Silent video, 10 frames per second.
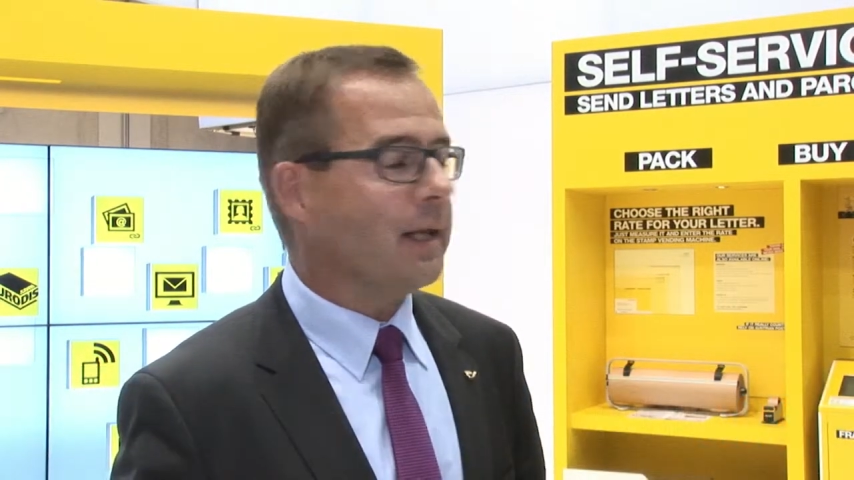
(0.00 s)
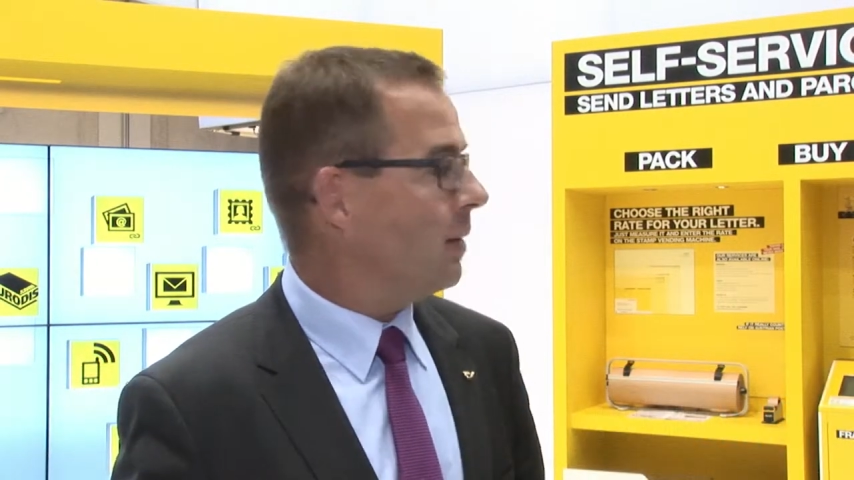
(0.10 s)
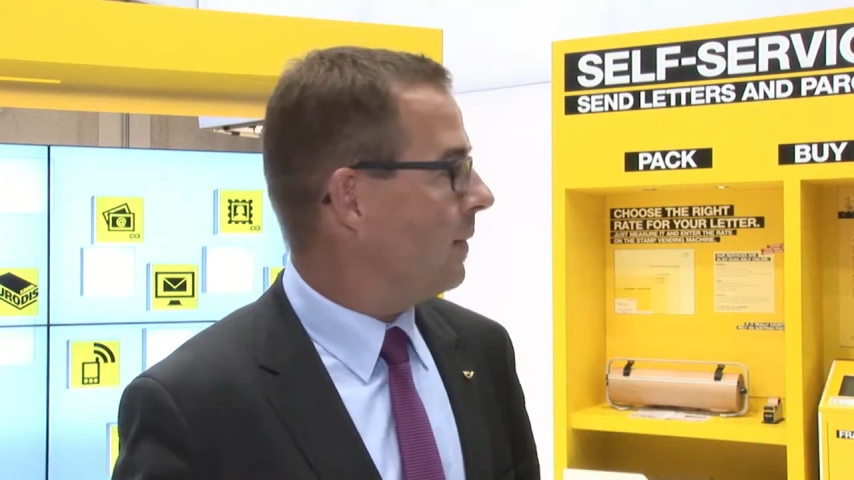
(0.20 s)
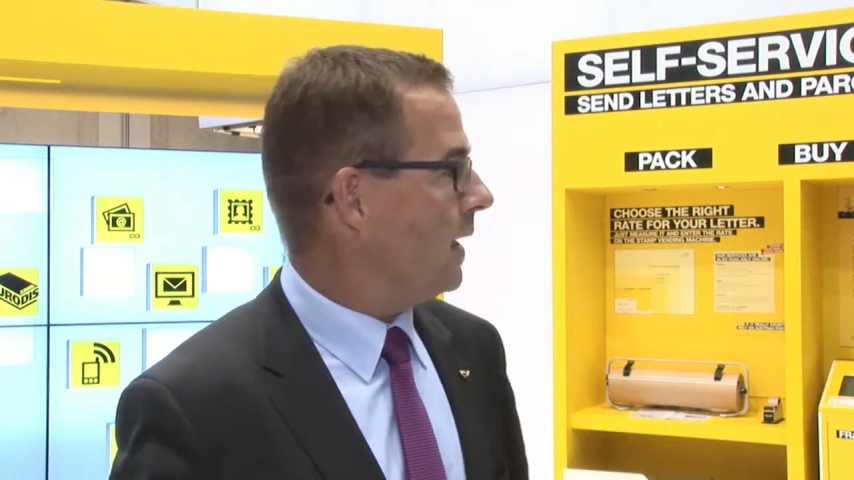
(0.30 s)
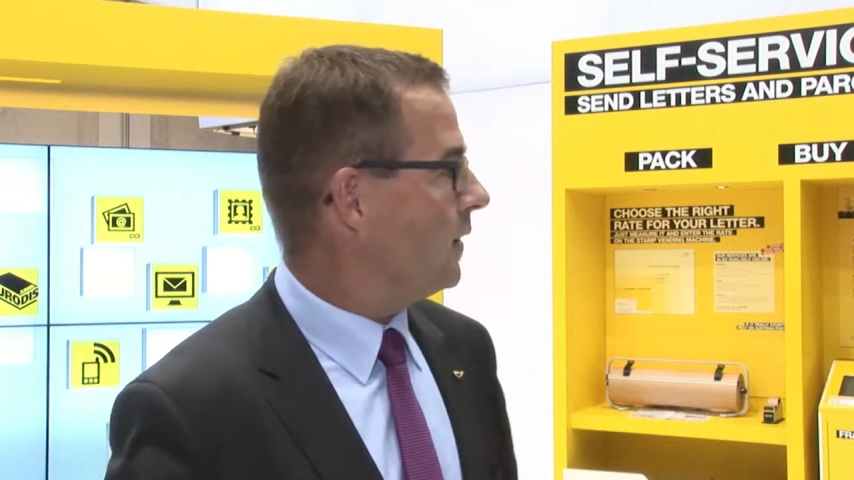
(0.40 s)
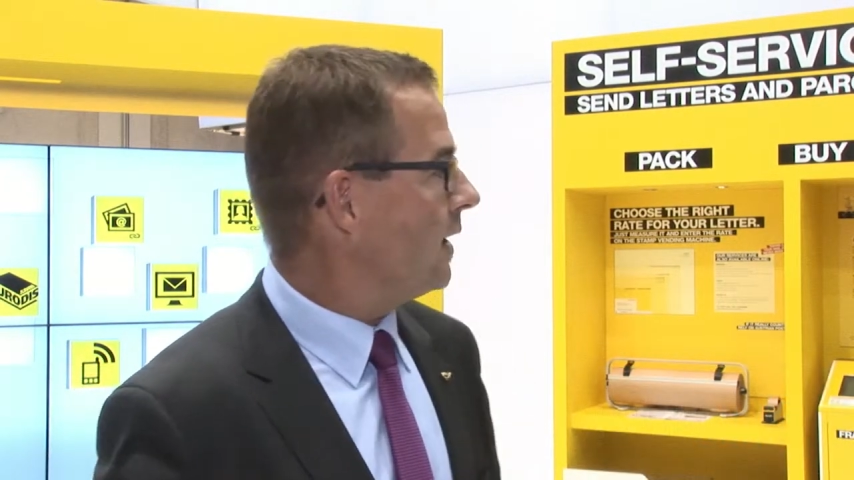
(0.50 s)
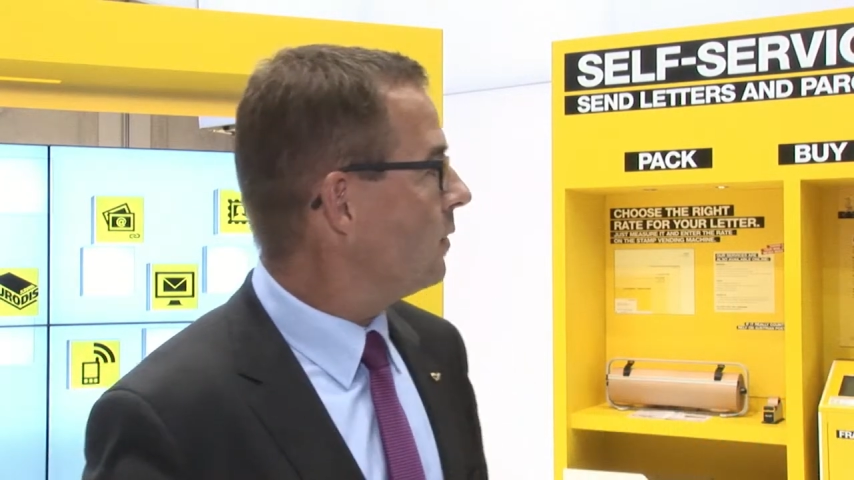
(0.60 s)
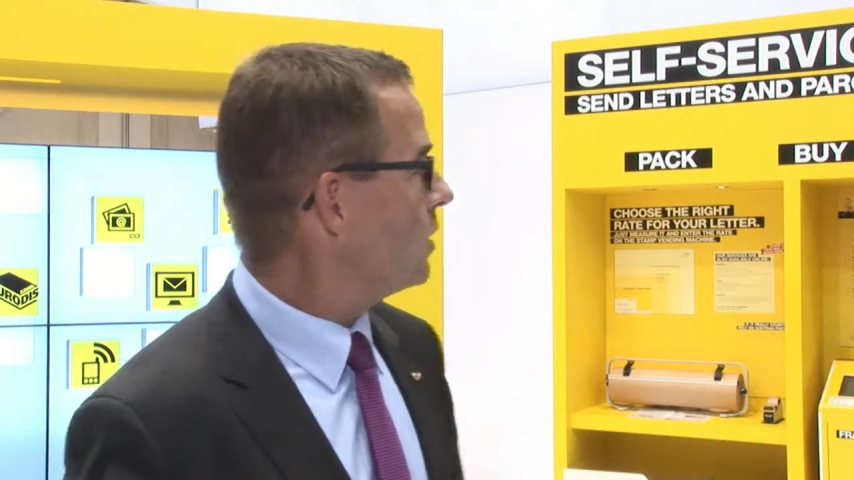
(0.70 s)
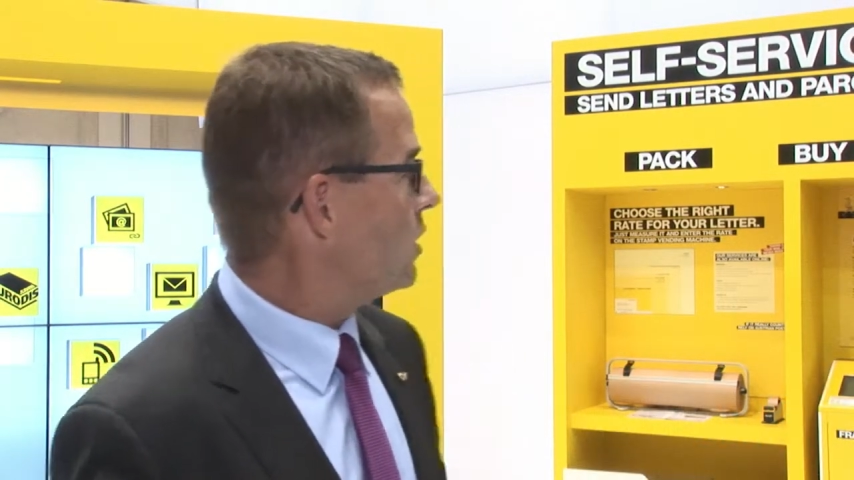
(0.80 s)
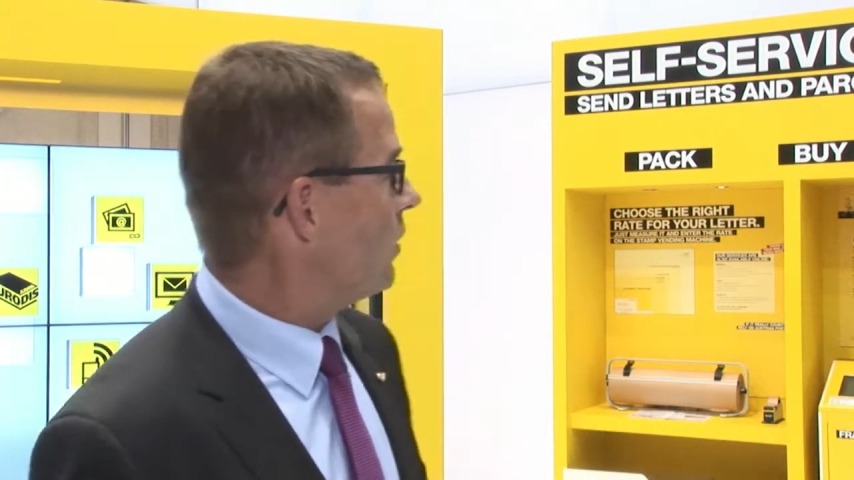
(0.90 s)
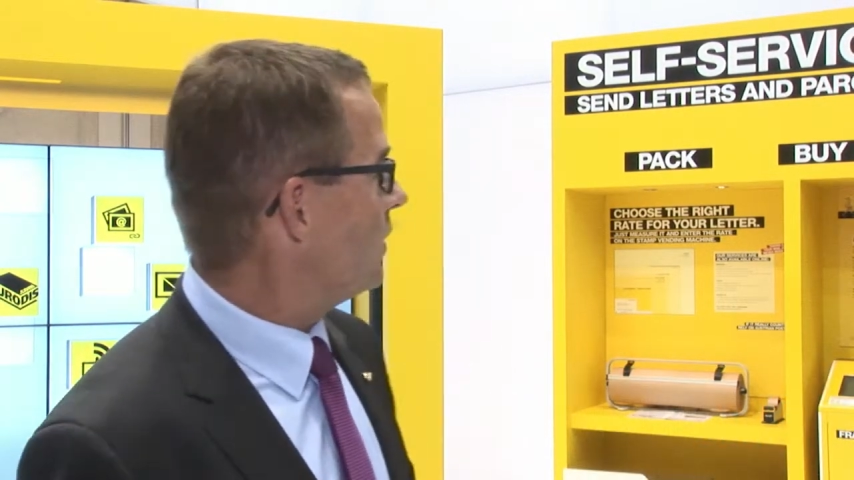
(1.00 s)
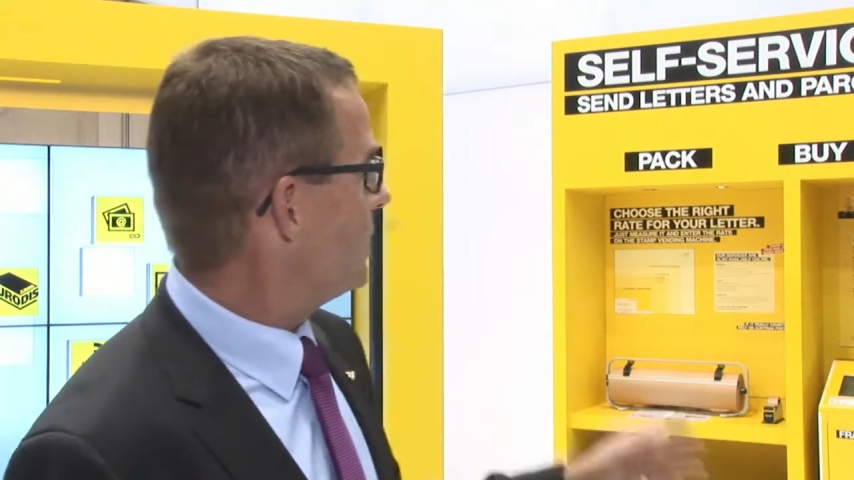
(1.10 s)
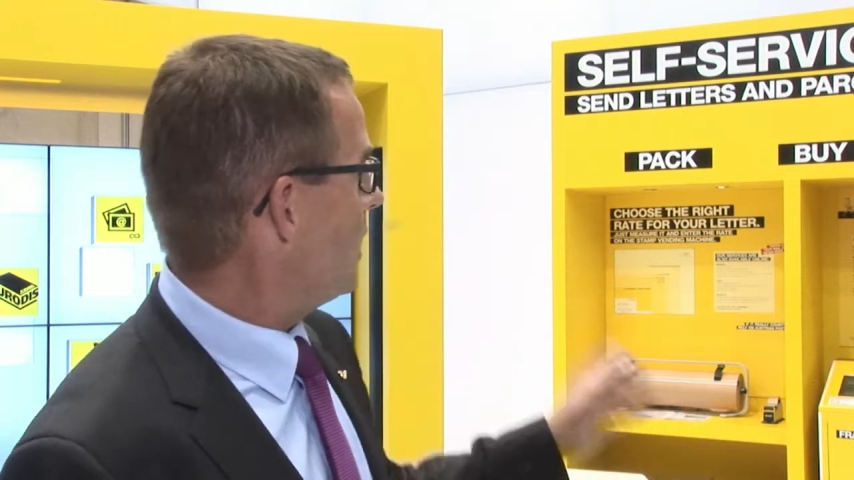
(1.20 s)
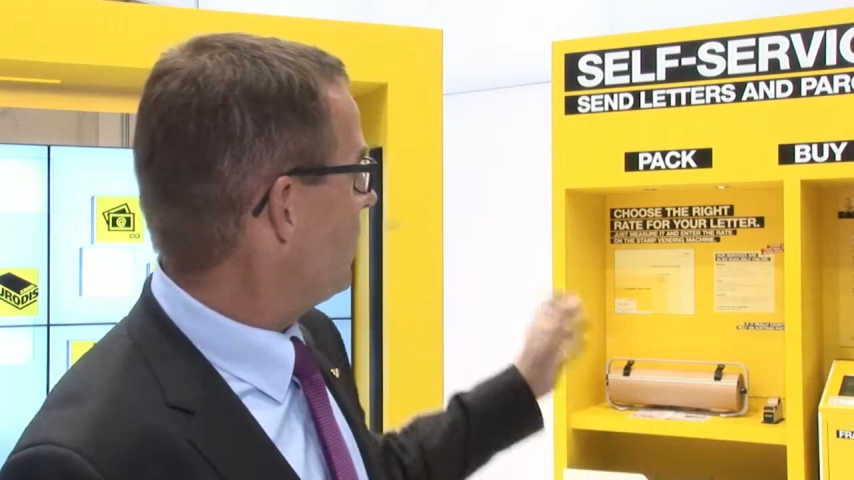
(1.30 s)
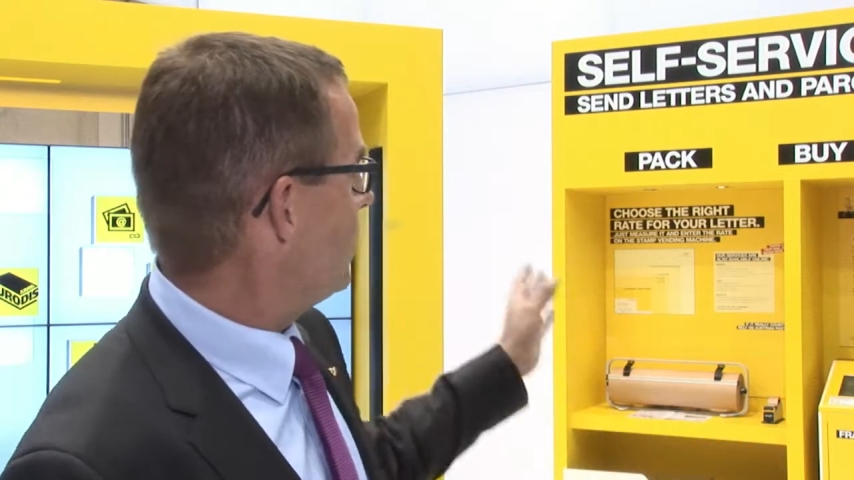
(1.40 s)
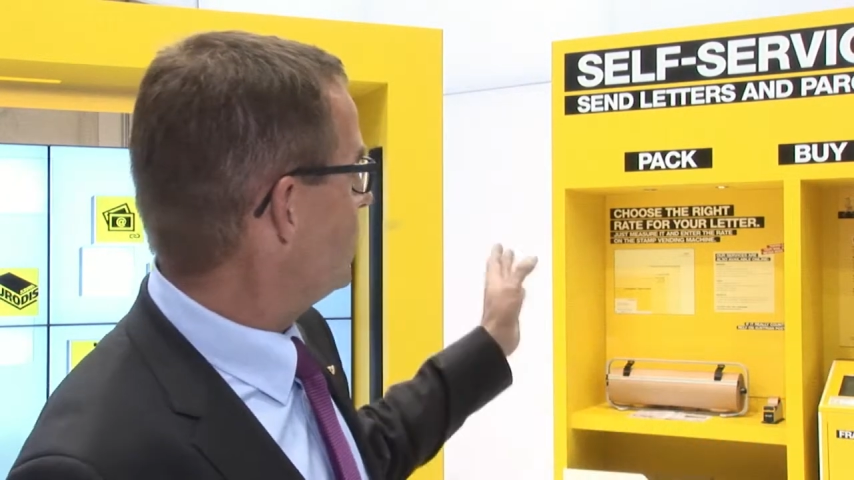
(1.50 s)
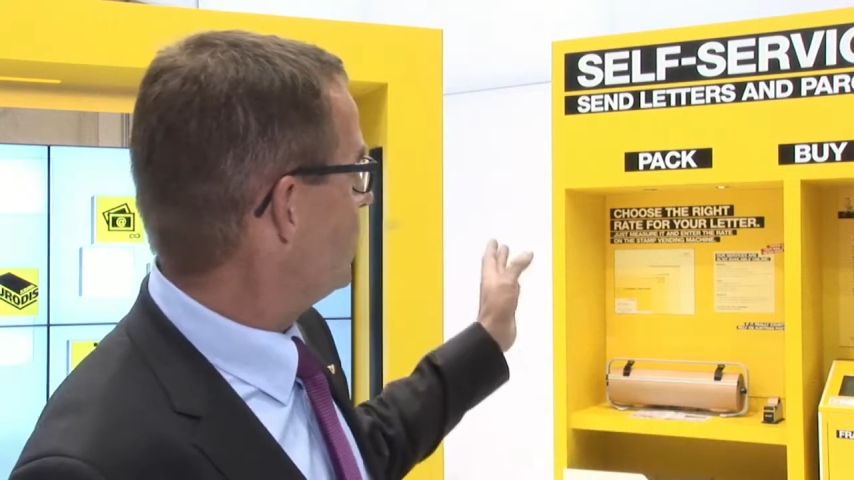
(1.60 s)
the main thing we show is our